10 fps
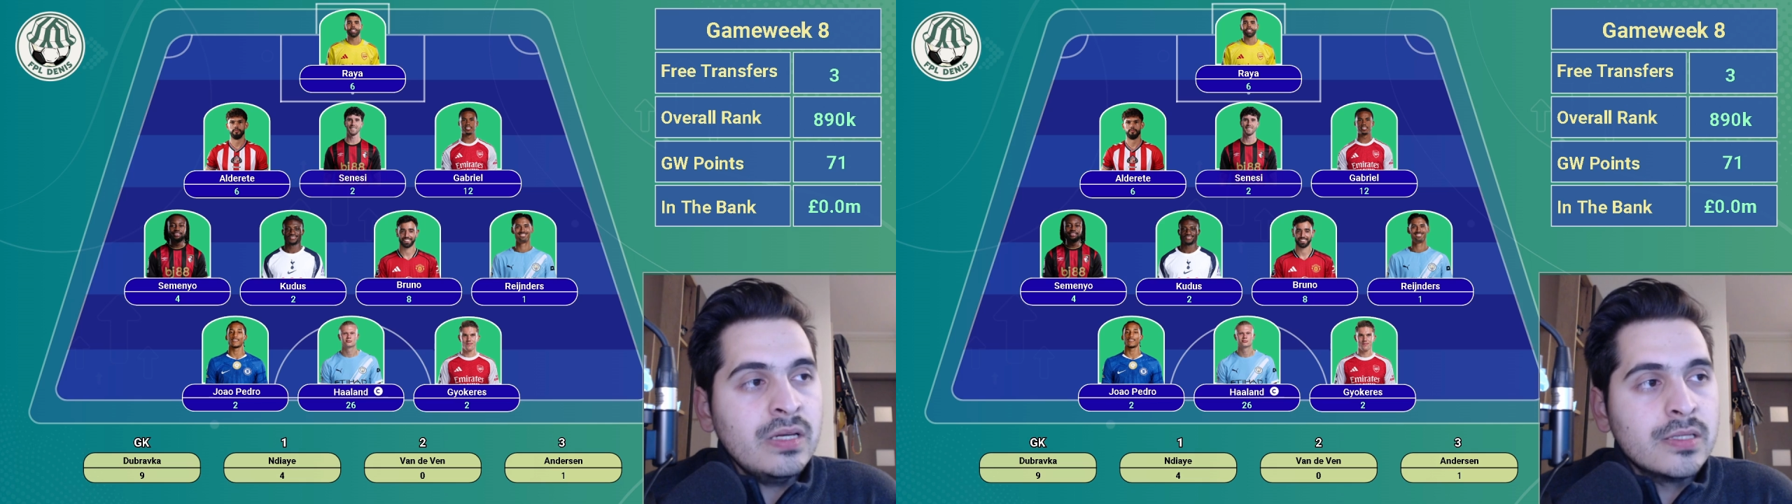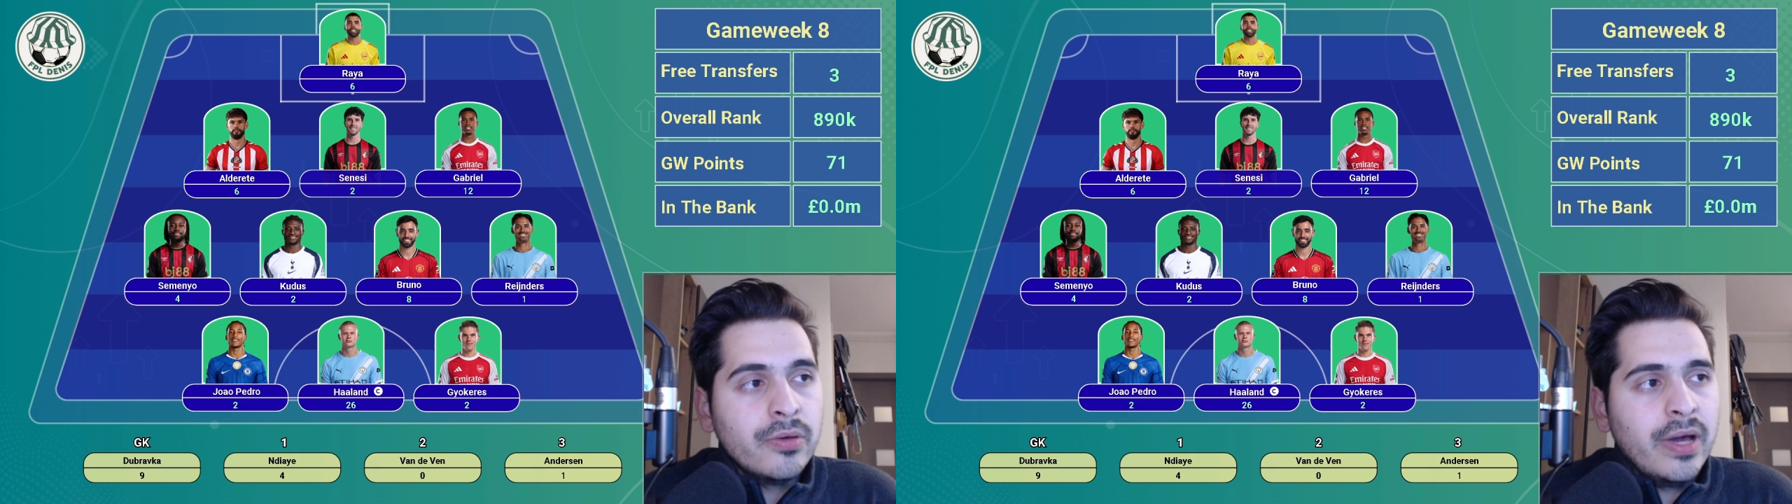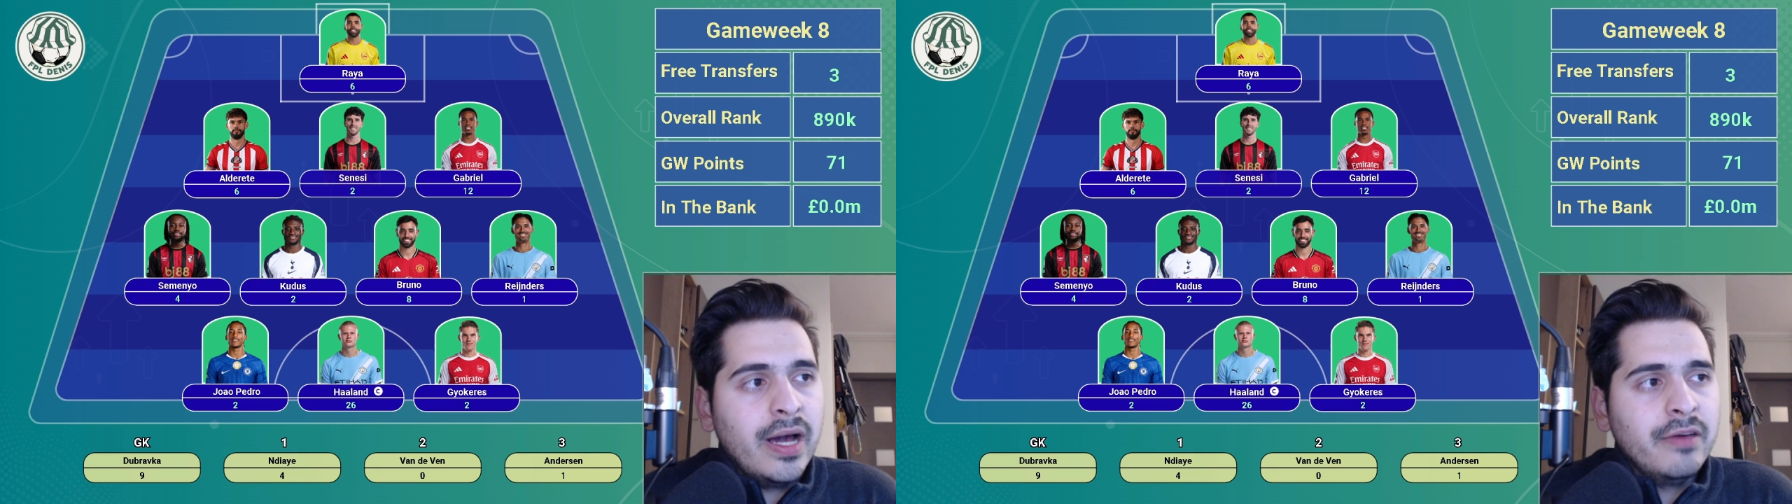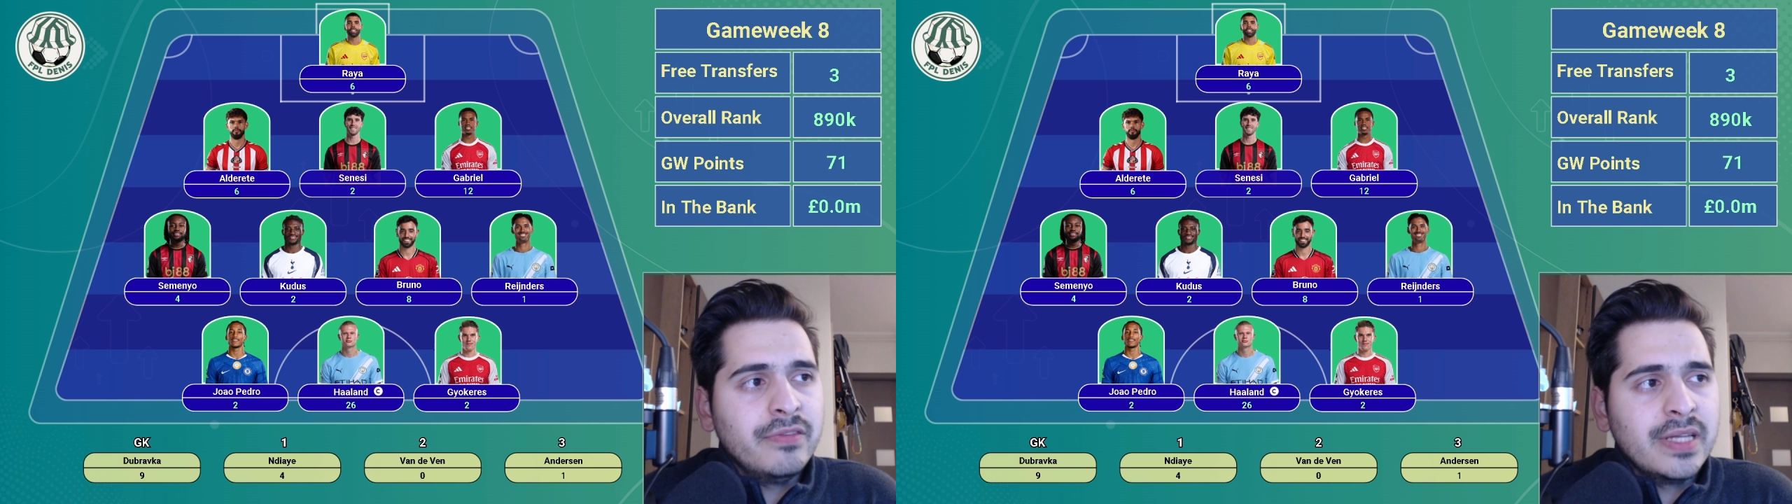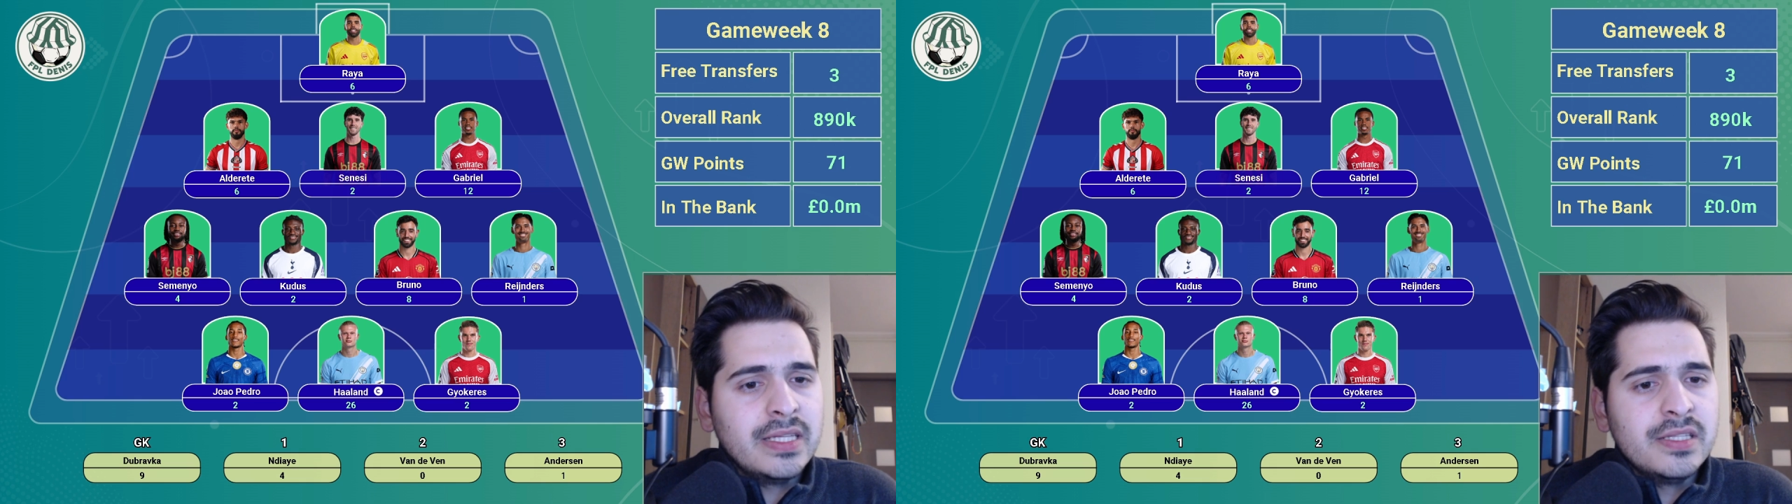yeah, I
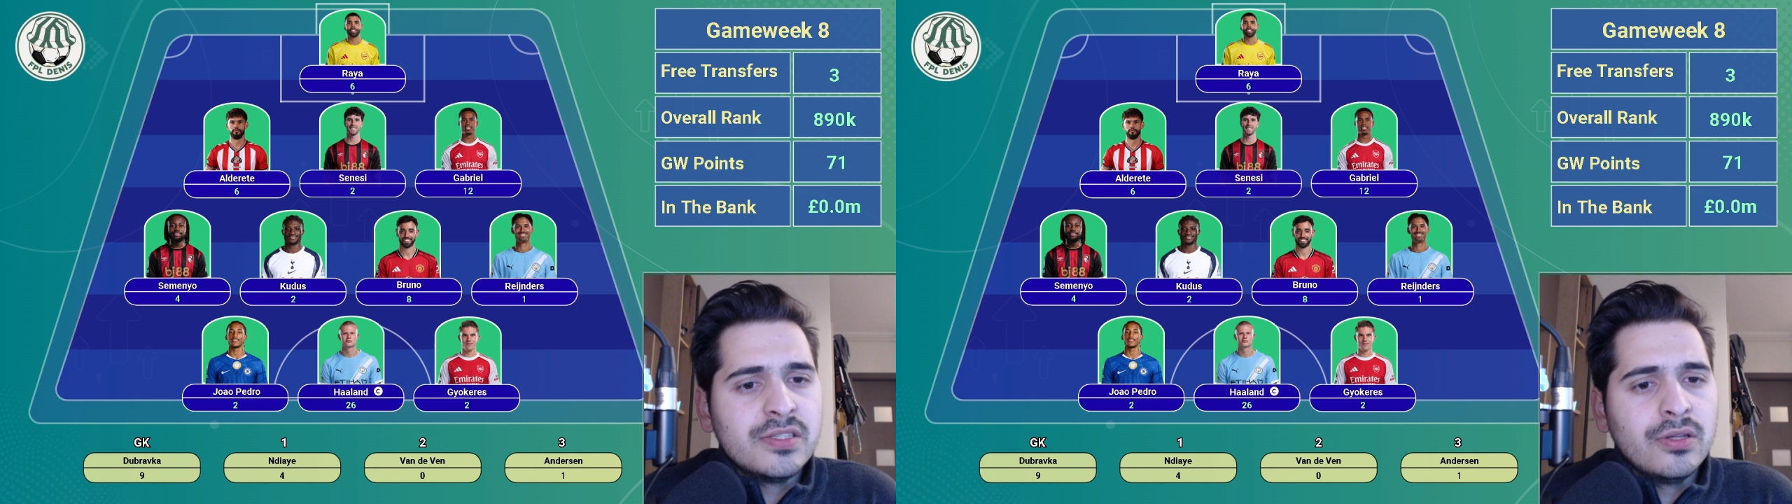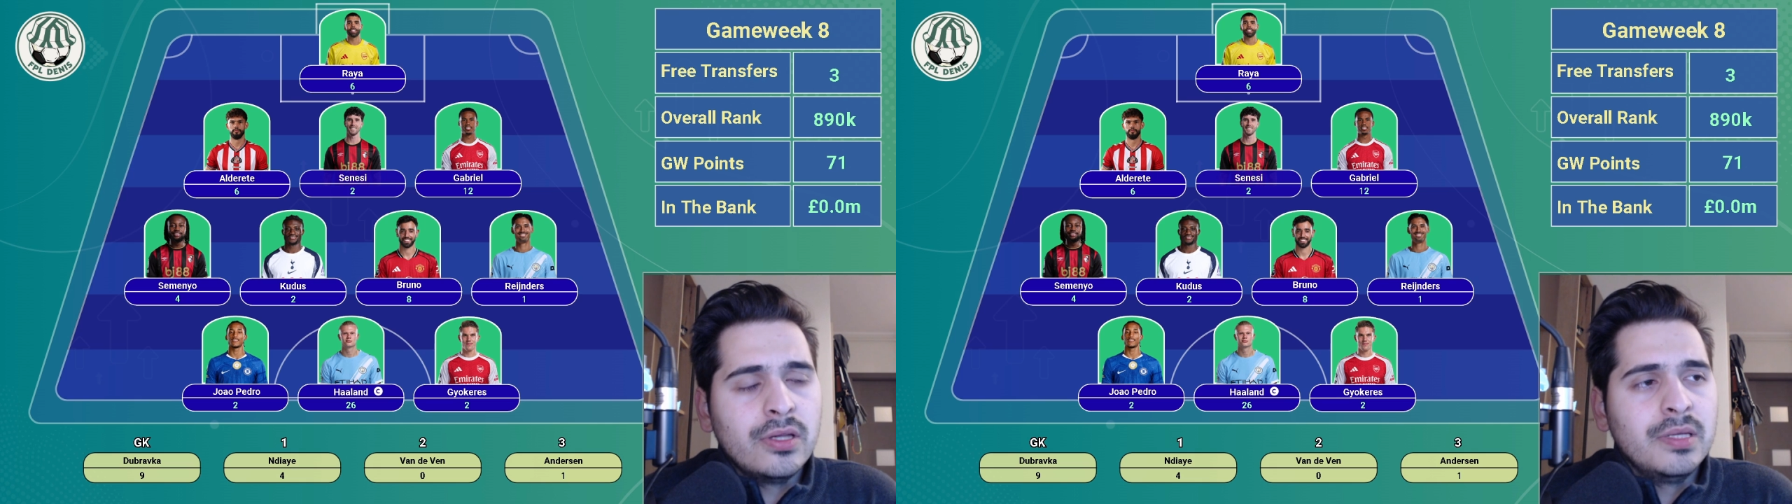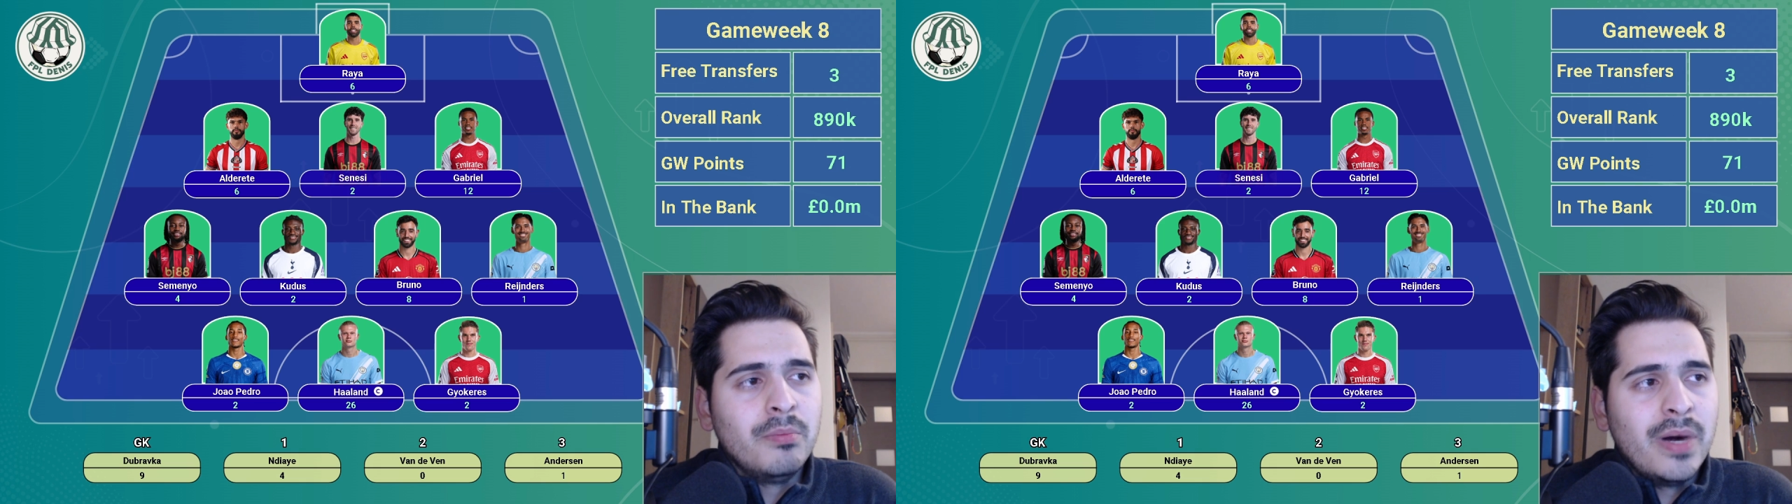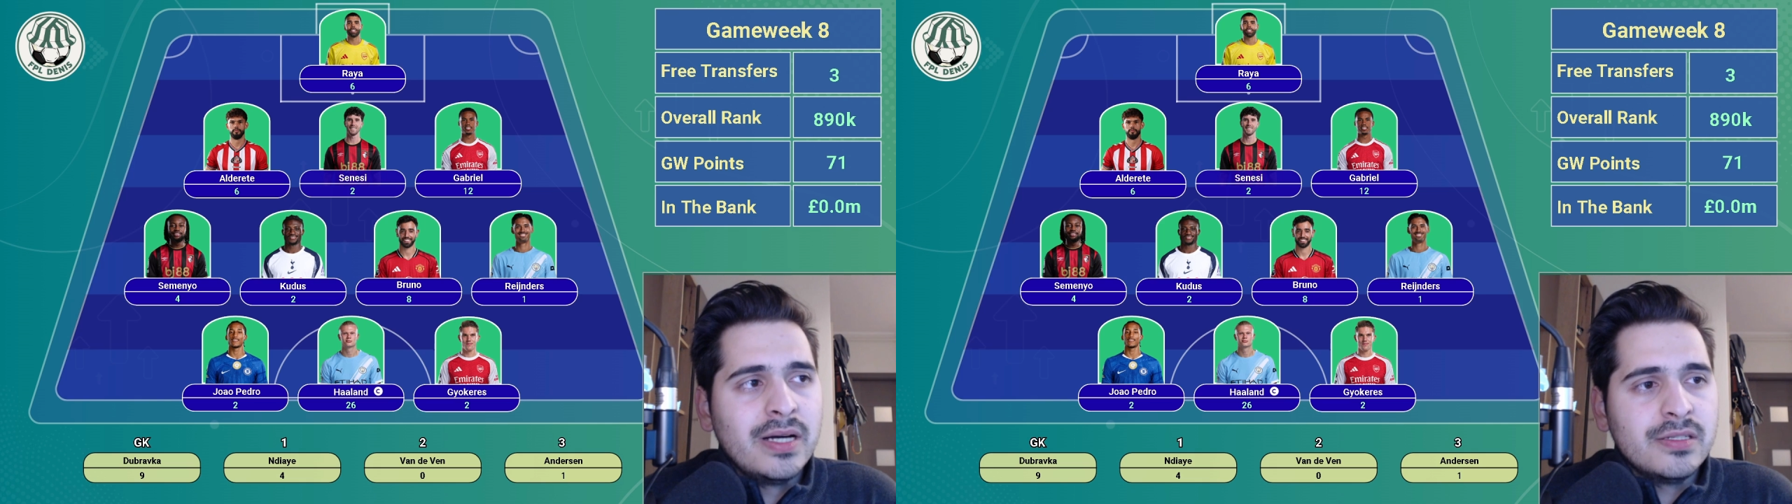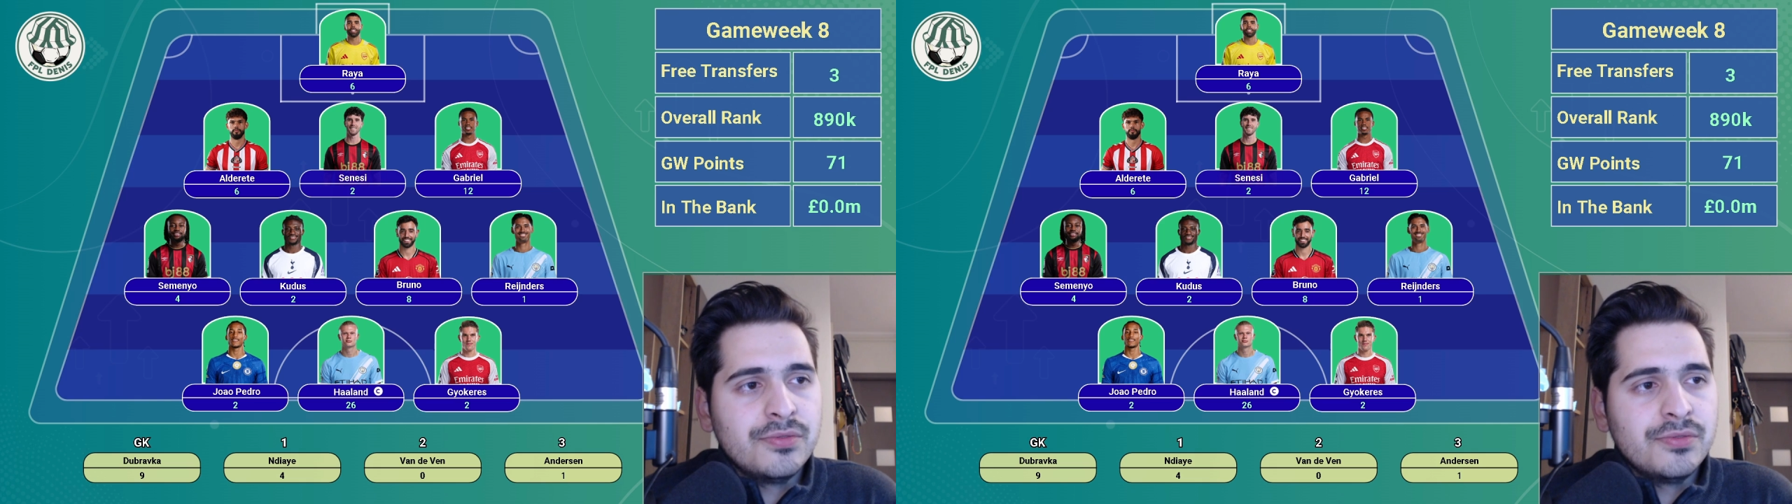think that it's not a must